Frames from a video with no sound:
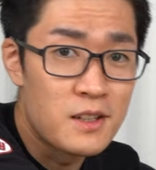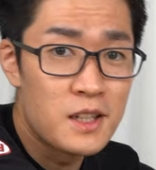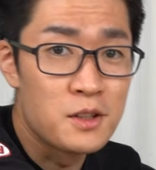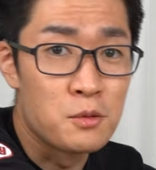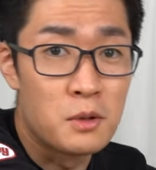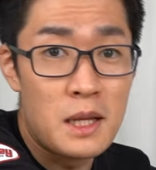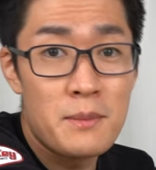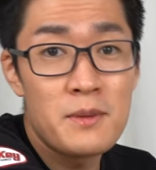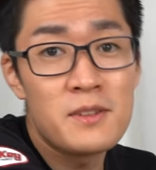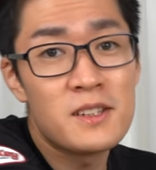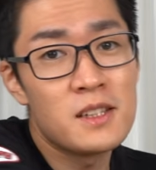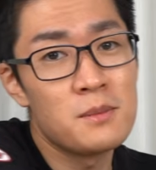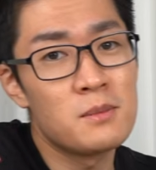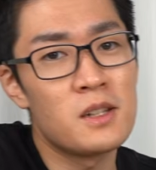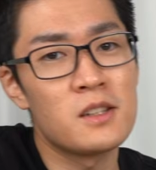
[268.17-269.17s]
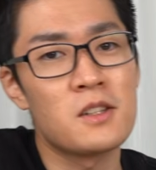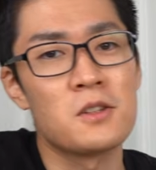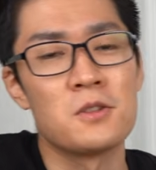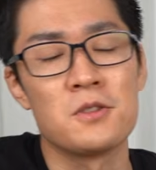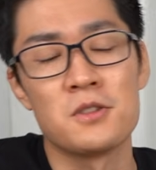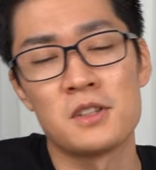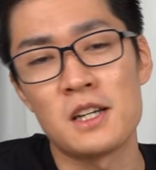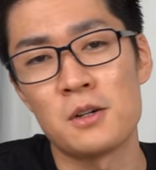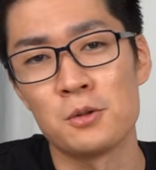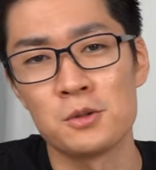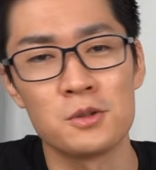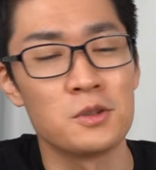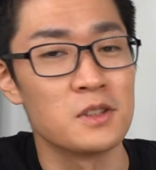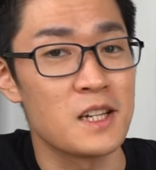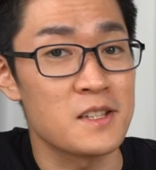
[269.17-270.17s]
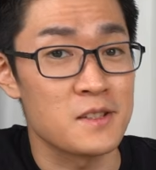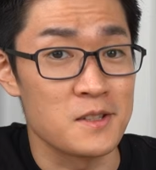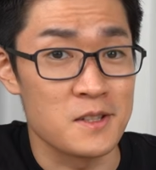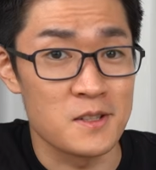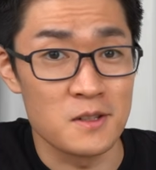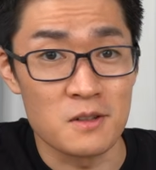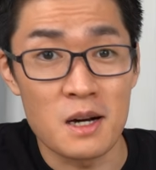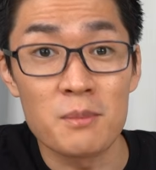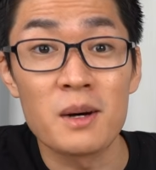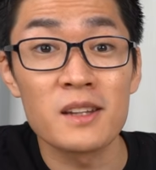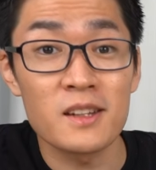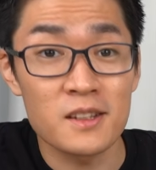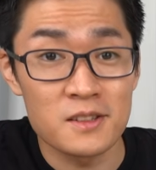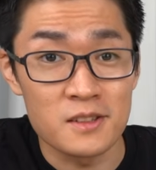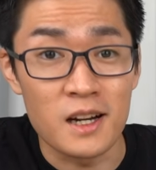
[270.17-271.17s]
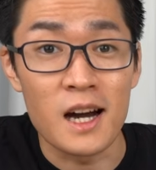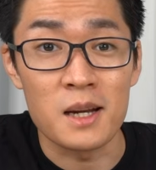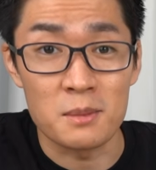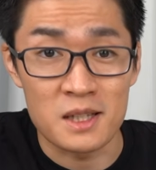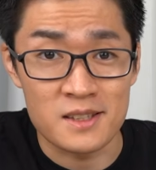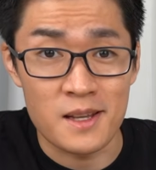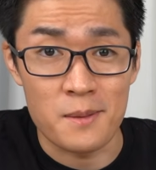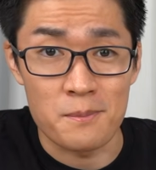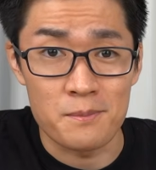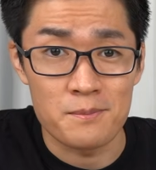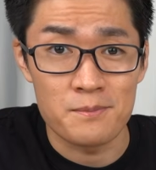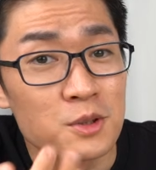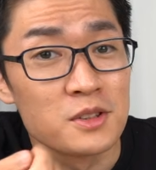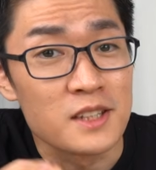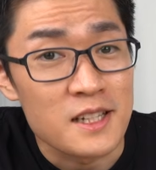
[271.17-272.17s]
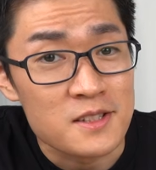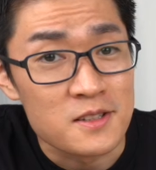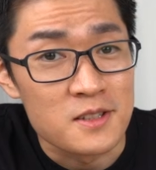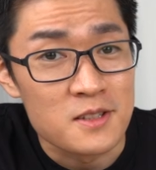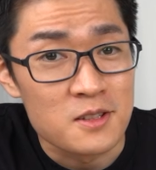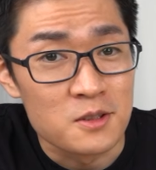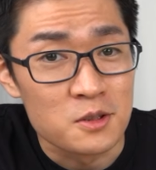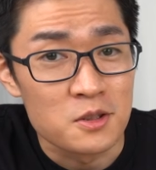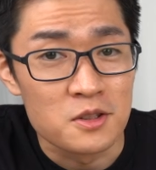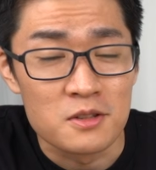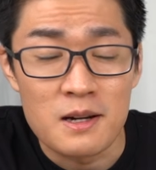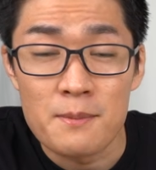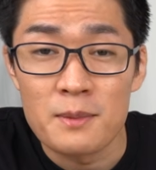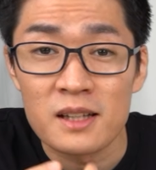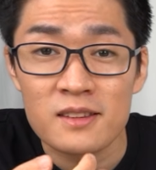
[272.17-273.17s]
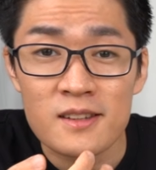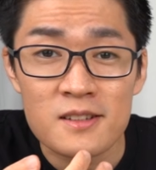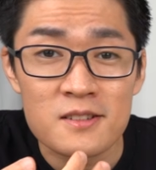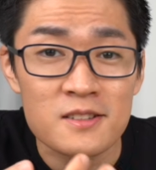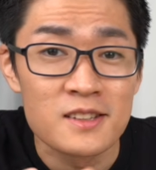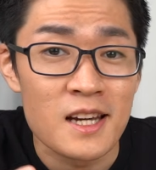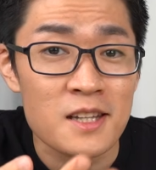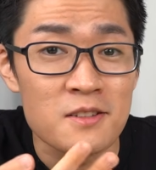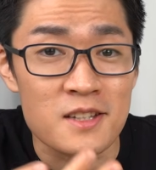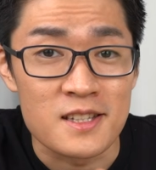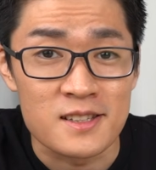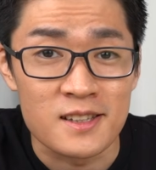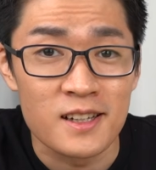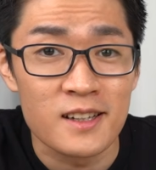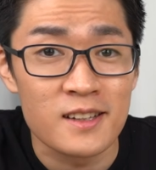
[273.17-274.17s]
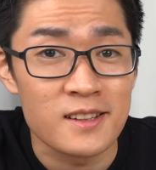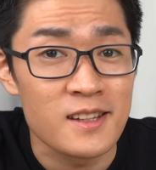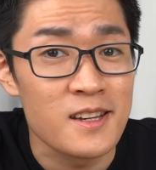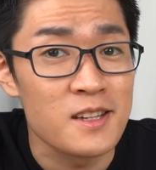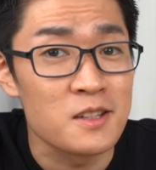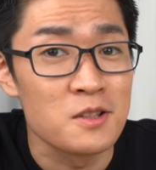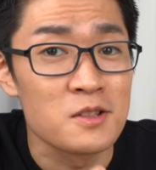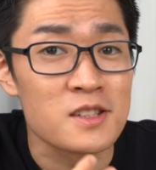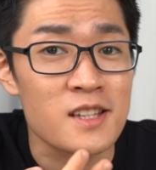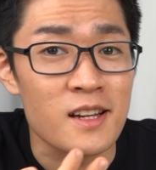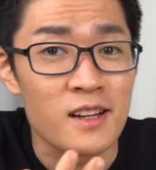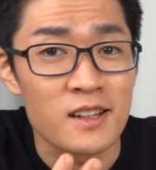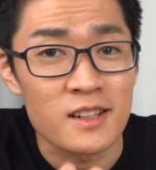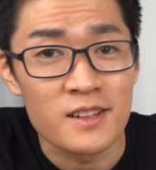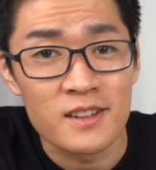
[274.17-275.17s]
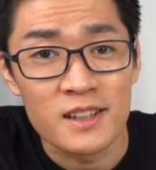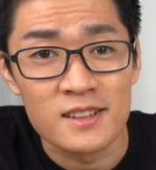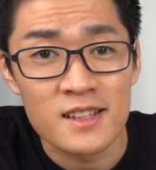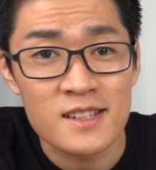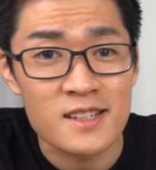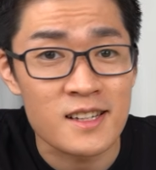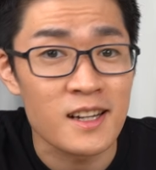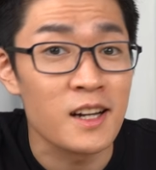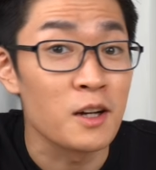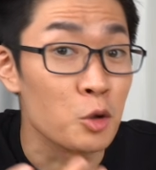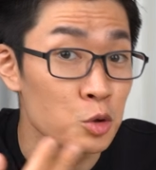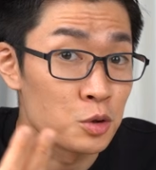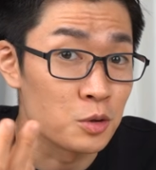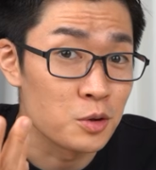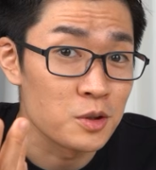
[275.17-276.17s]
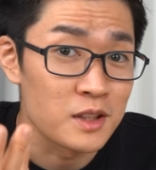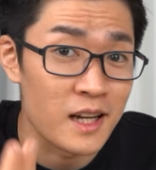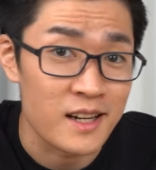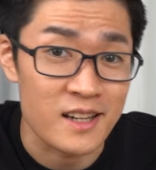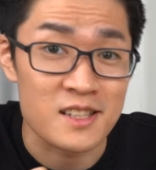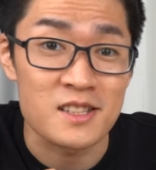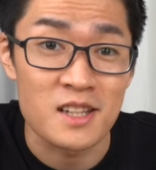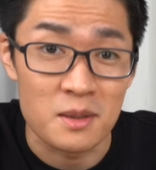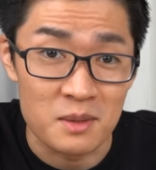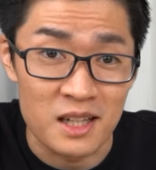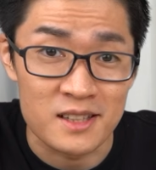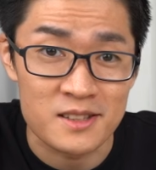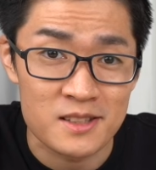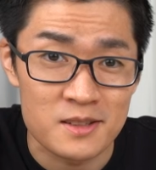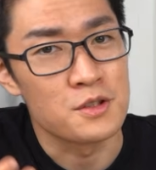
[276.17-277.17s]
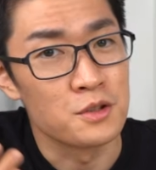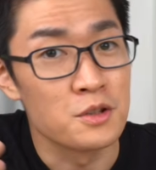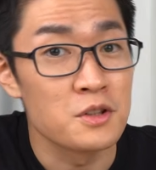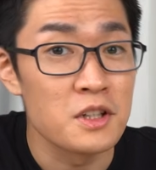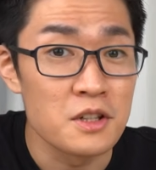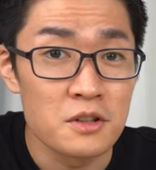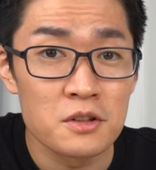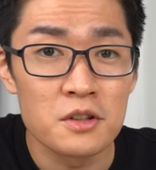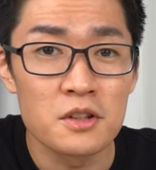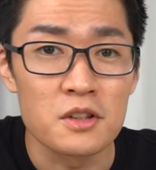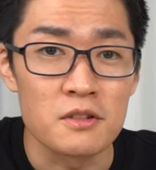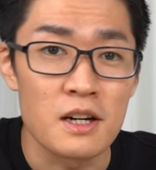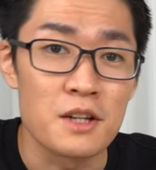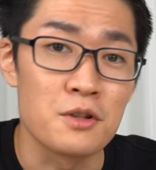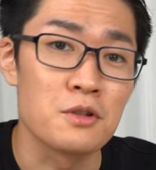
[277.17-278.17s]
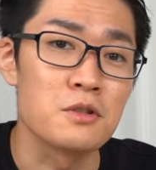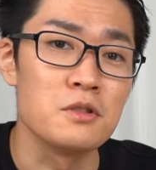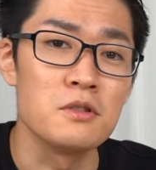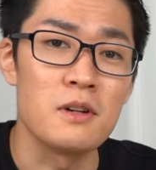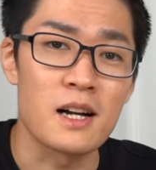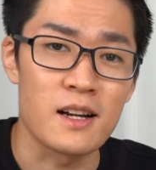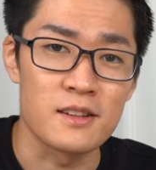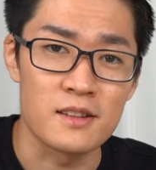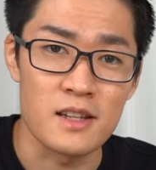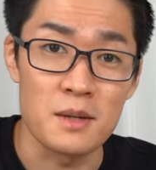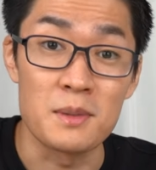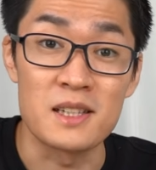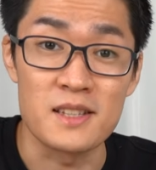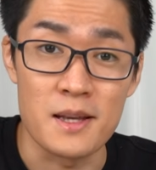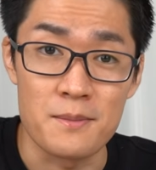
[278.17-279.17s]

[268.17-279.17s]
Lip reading: It's not necessary at all to make do-re-mi-fa sound to rotate a motor. It's not necessary at all, but for some reason do-re-mi-fa inverters on Keikyu N1000 series make that sound. The reason for that is not revealed.